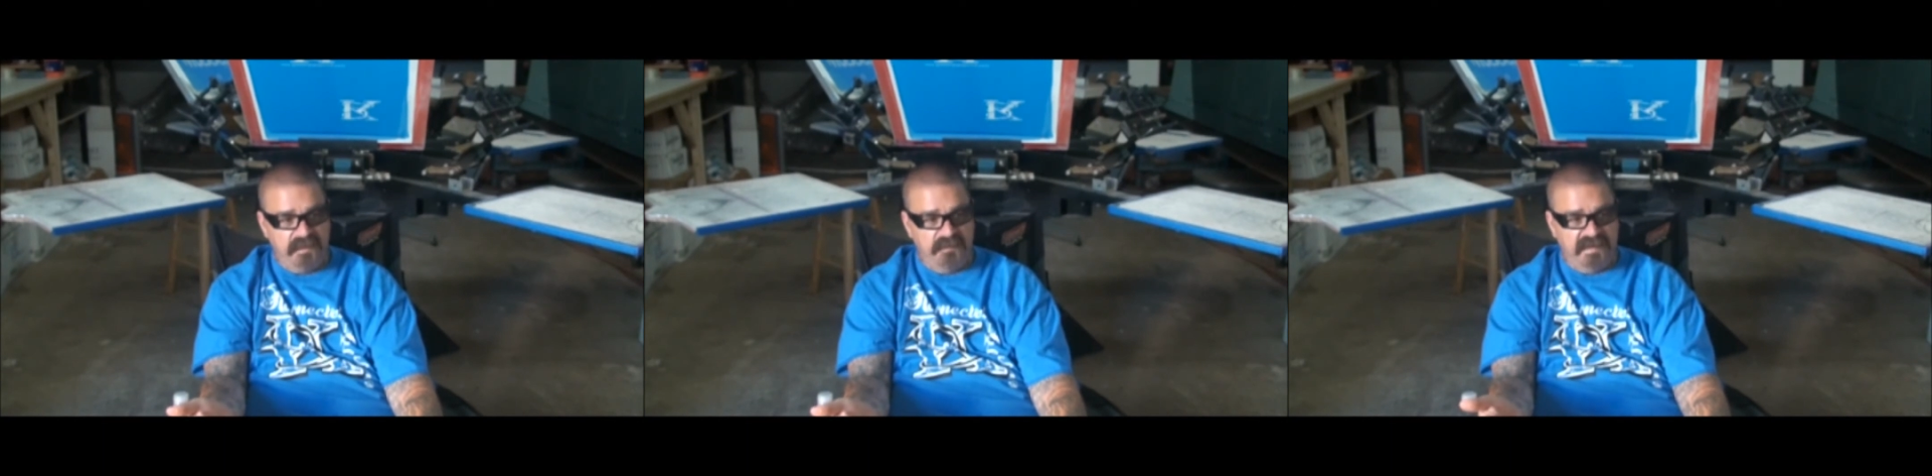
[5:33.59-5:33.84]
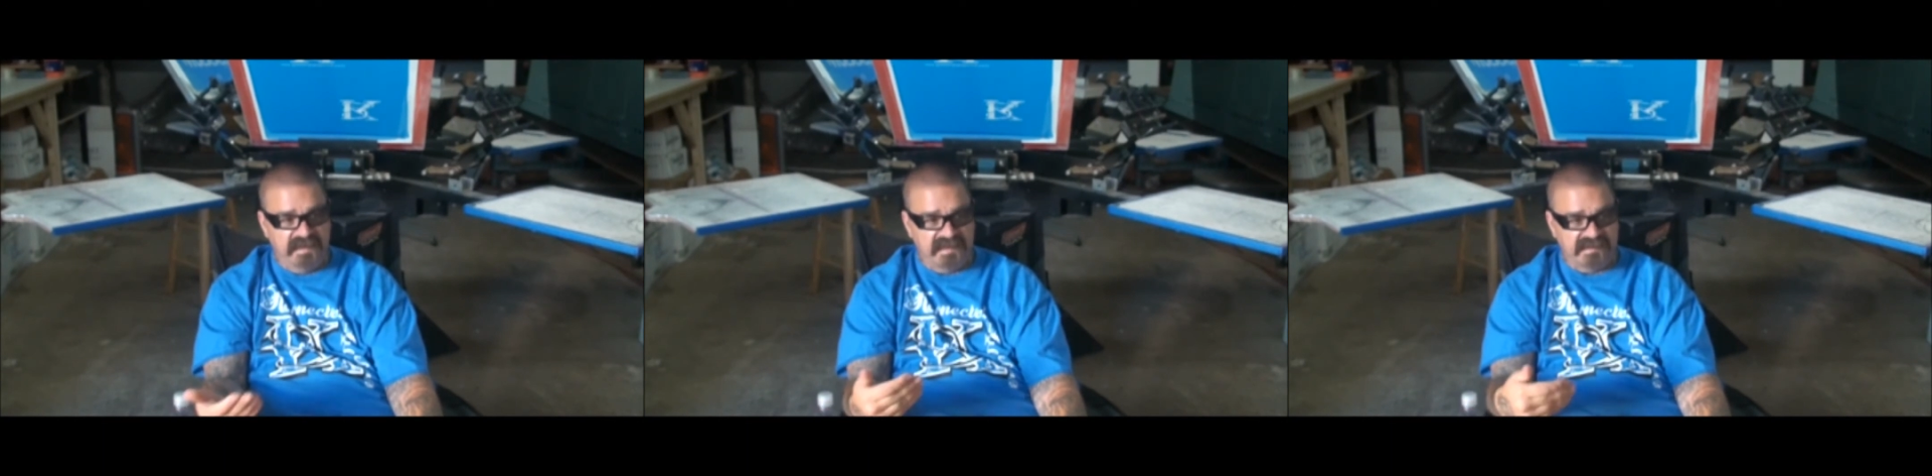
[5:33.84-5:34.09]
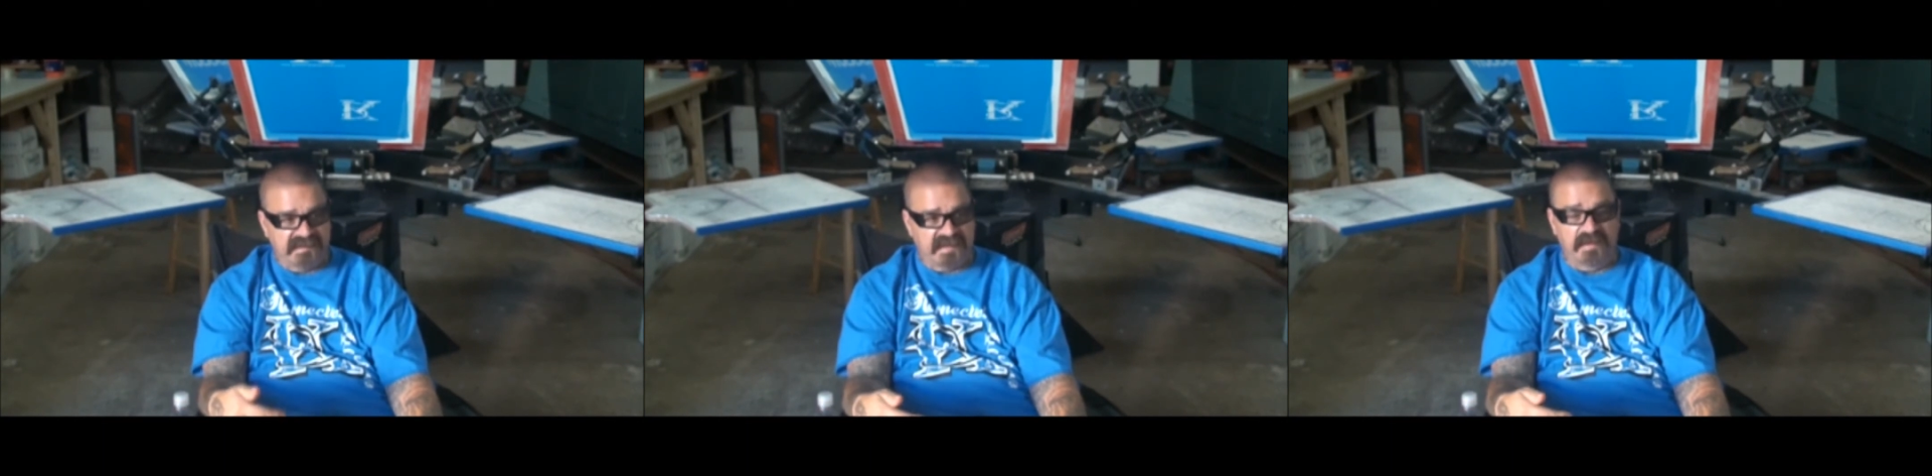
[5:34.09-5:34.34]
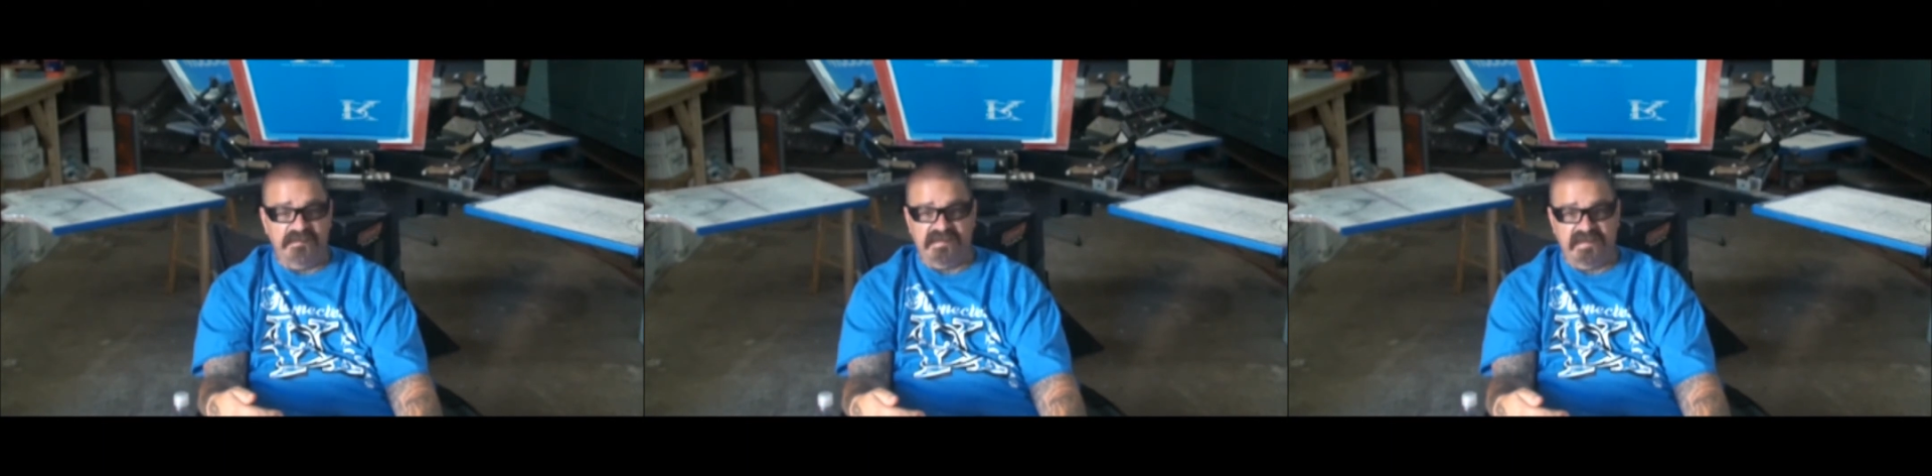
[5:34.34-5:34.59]
when he
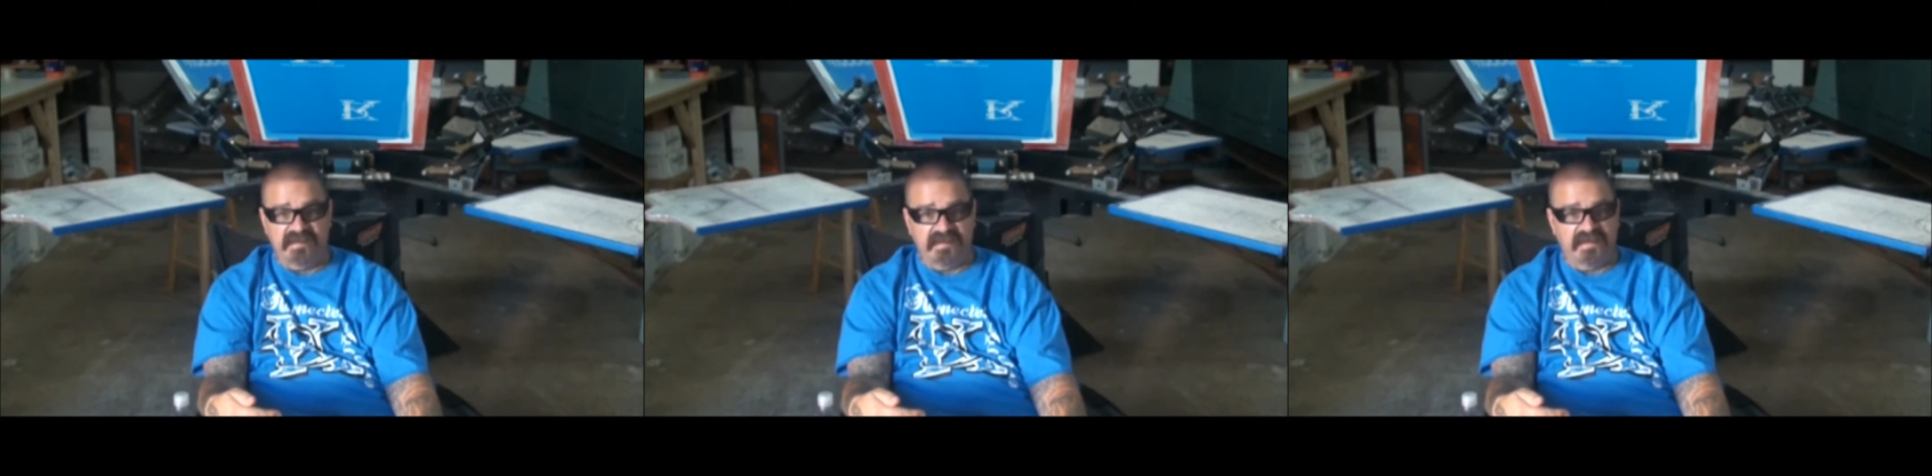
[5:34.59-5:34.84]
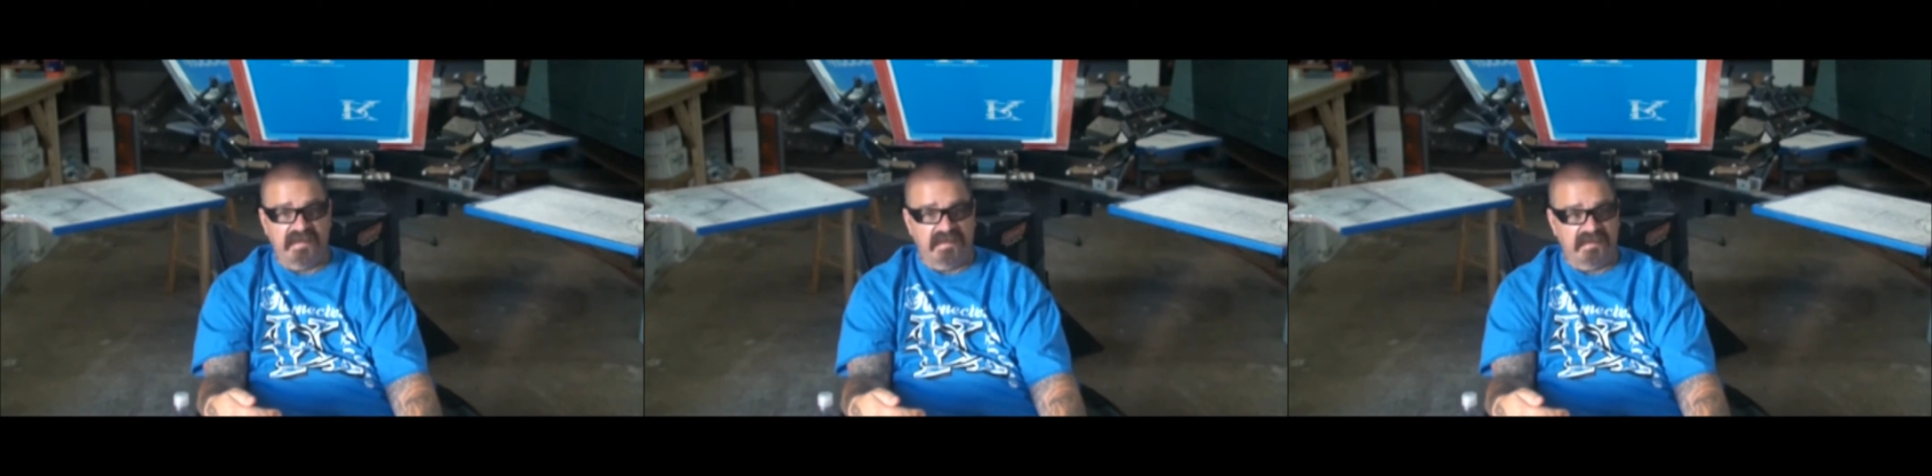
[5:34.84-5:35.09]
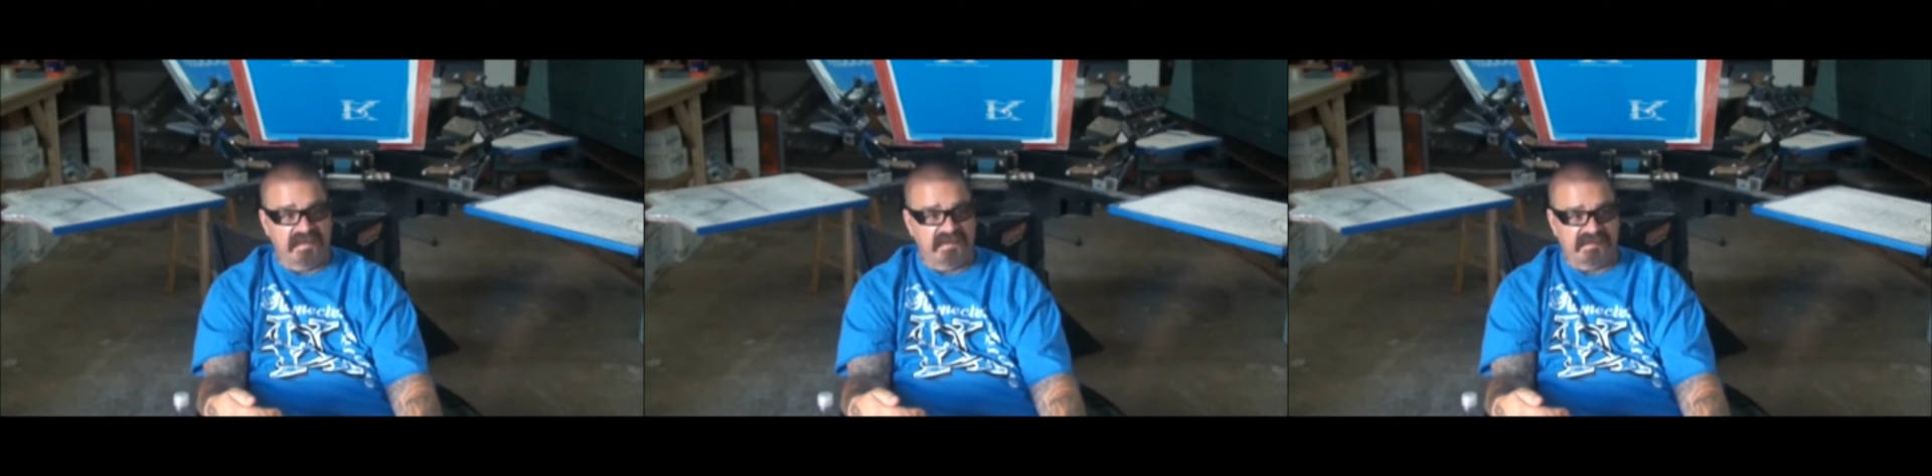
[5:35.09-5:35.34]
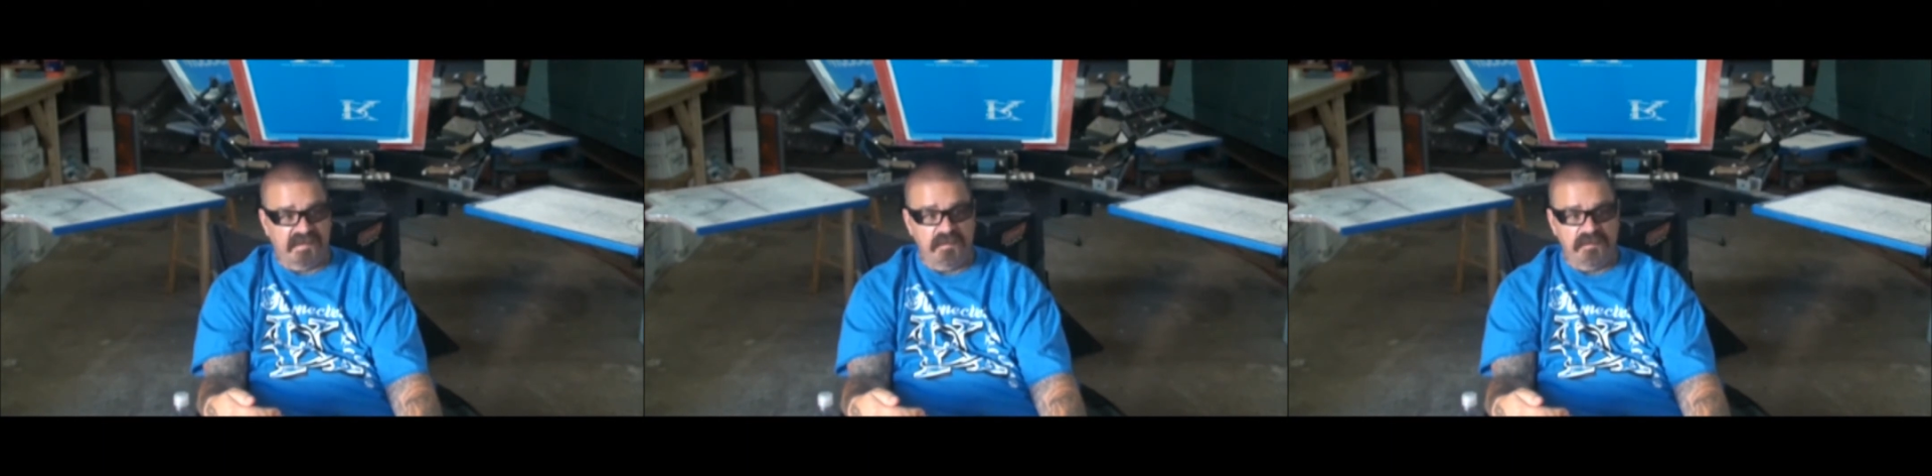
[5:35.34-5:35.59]
comes to
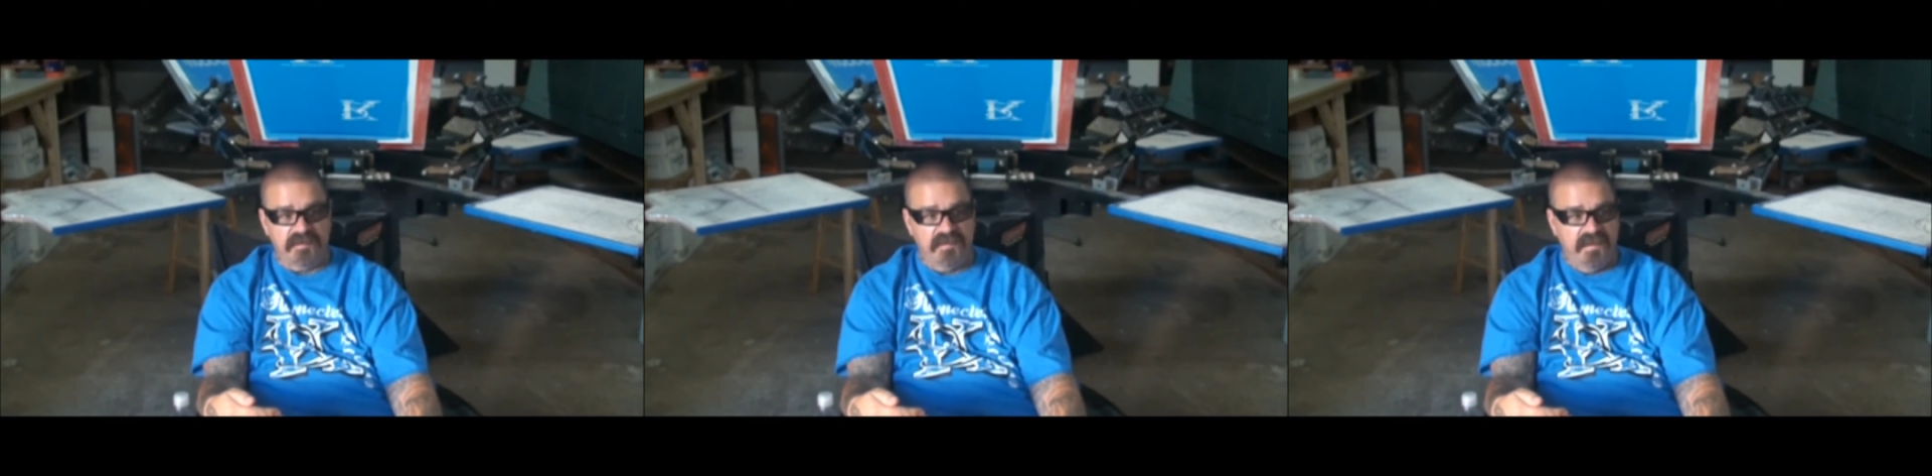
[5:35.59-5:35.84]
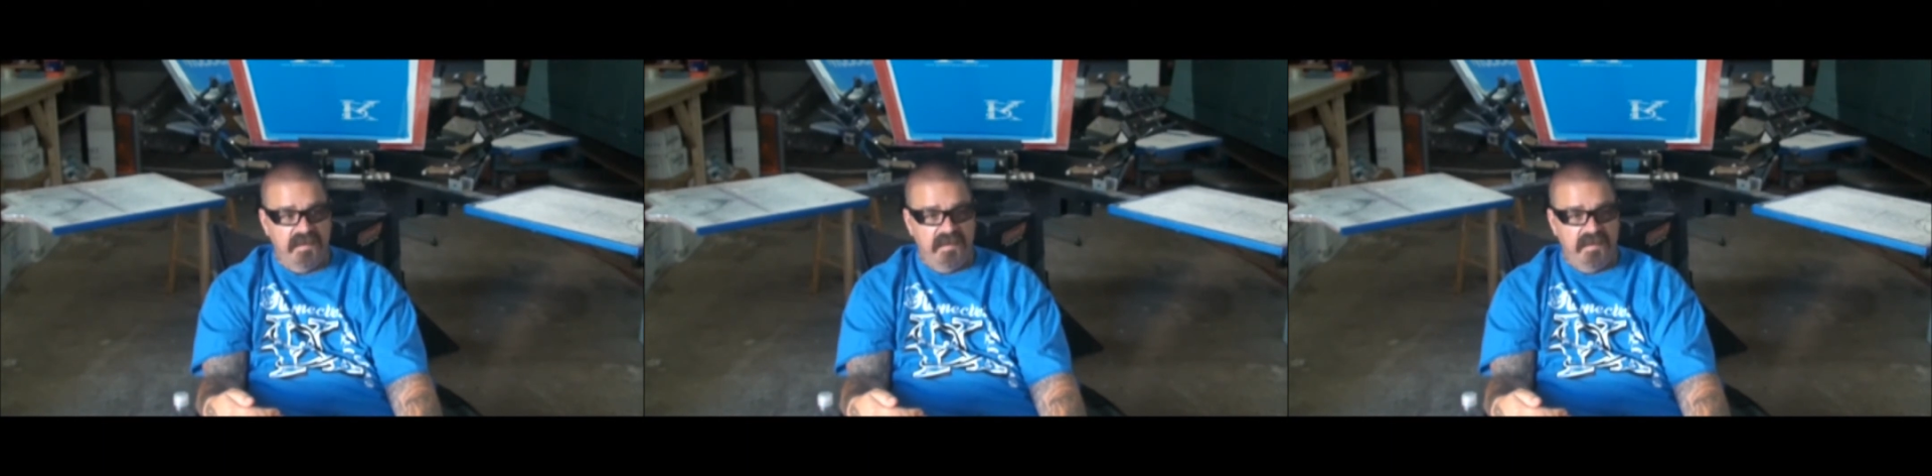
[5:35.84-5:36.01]
get sober,